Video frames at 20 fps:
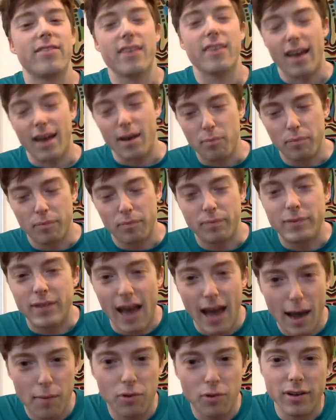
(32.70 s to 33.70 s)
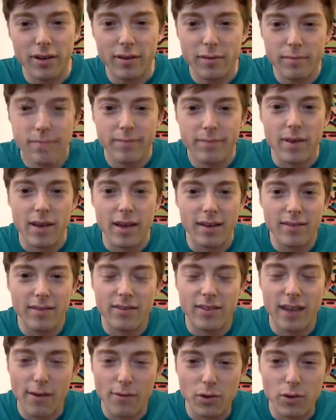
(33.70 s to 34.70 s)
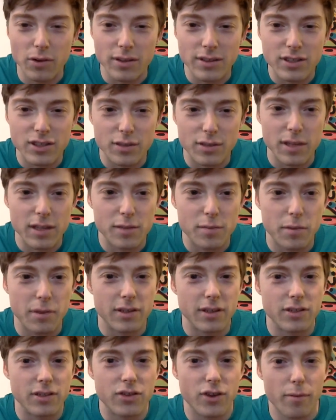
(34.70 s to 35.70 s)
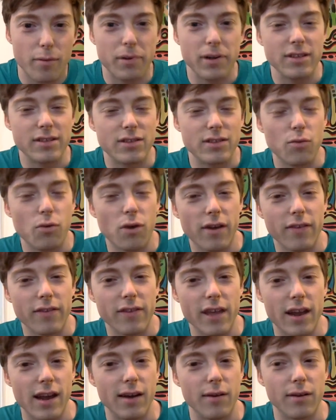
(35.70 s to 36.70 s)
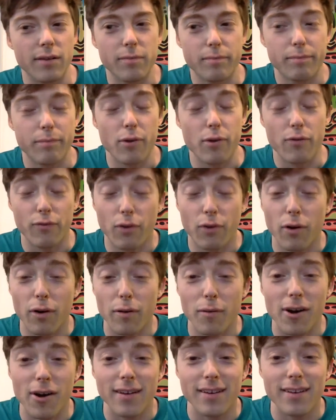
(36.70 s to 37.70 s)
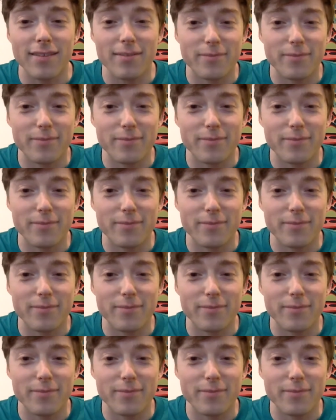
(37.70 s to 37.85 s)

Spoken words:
I dabble in several instruments, but the trumpet is the one that I perform on.